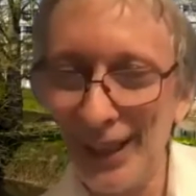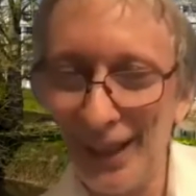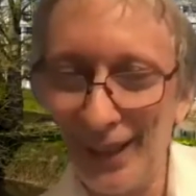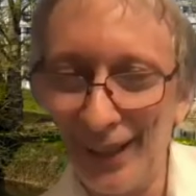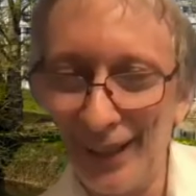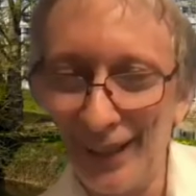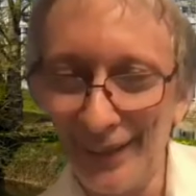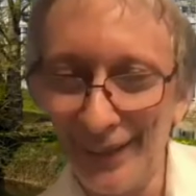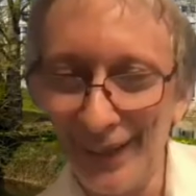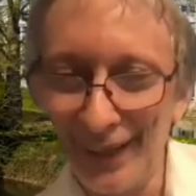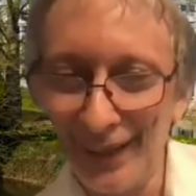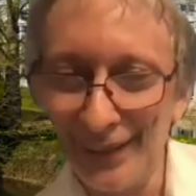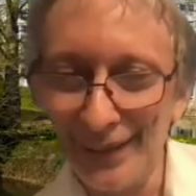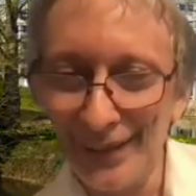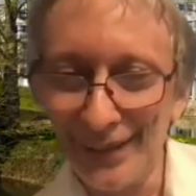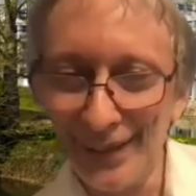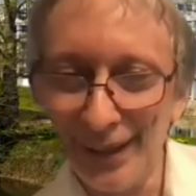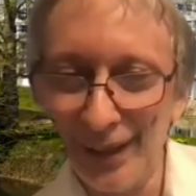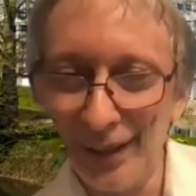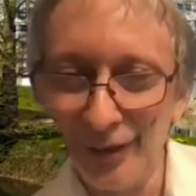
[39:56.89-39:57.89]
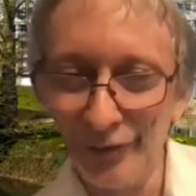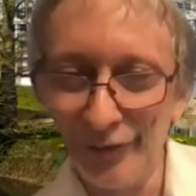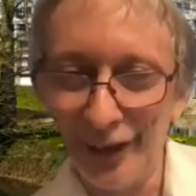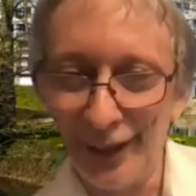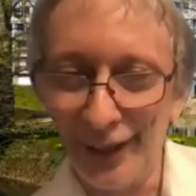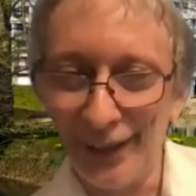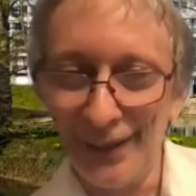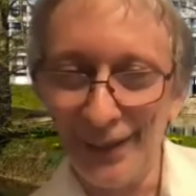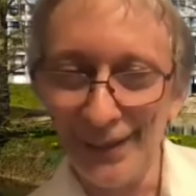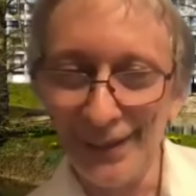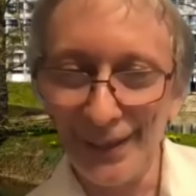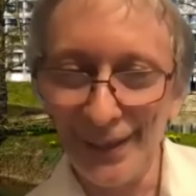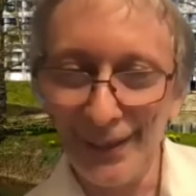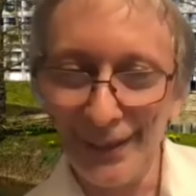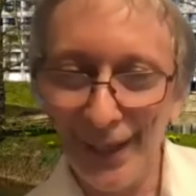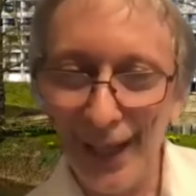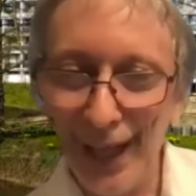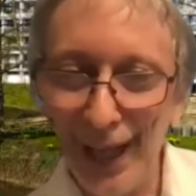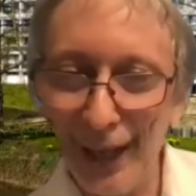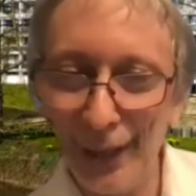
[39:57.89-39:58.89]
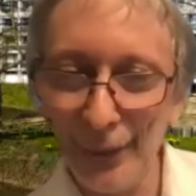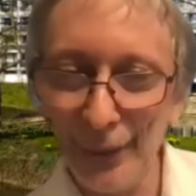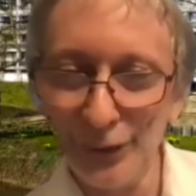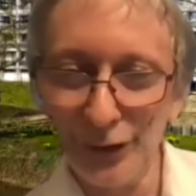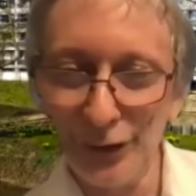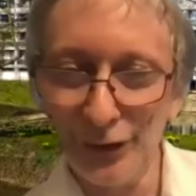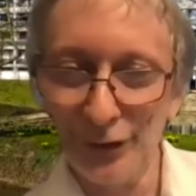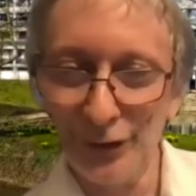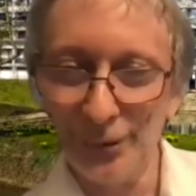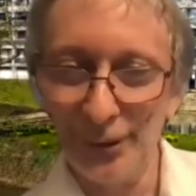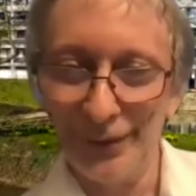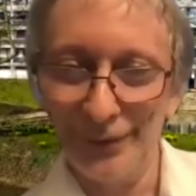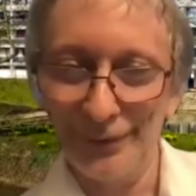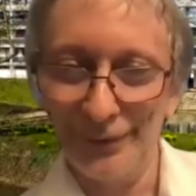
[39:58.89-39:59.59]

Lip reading: they are solving is how to do it